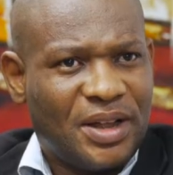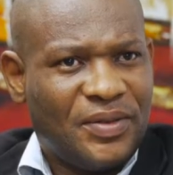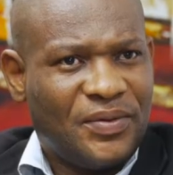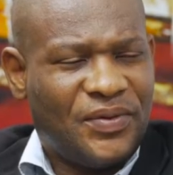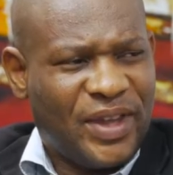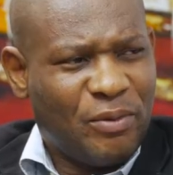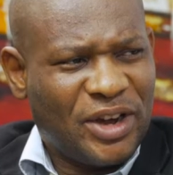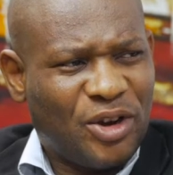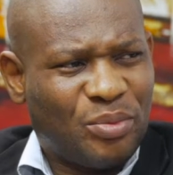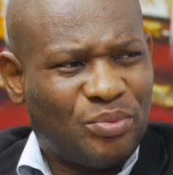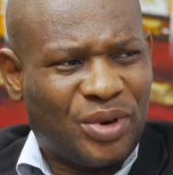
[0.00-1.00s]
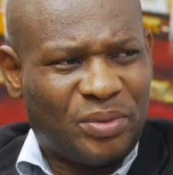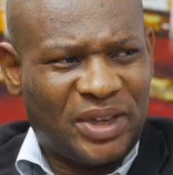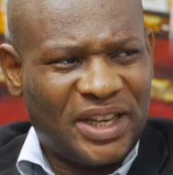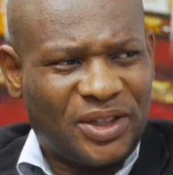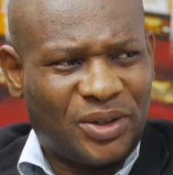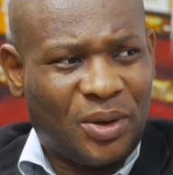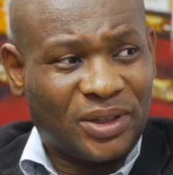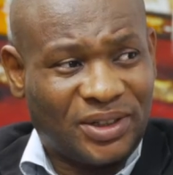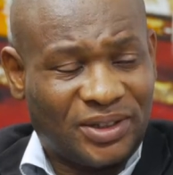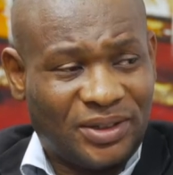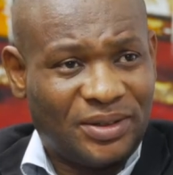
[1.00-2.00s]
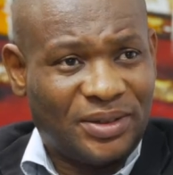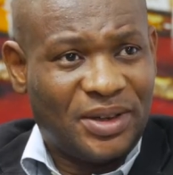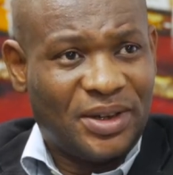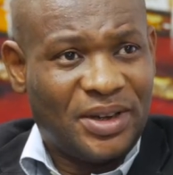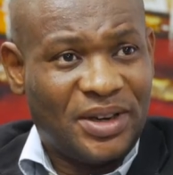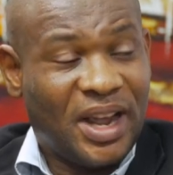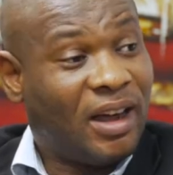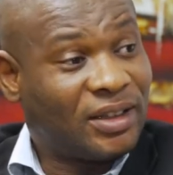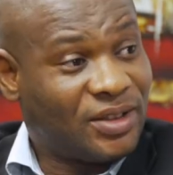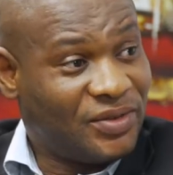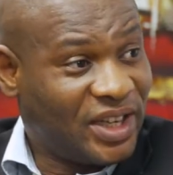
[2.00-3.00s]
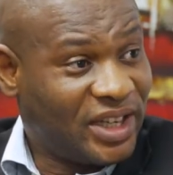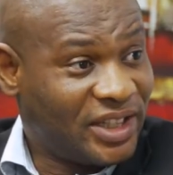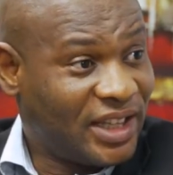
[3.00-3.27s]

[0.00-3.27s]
they were not properly taught the art of English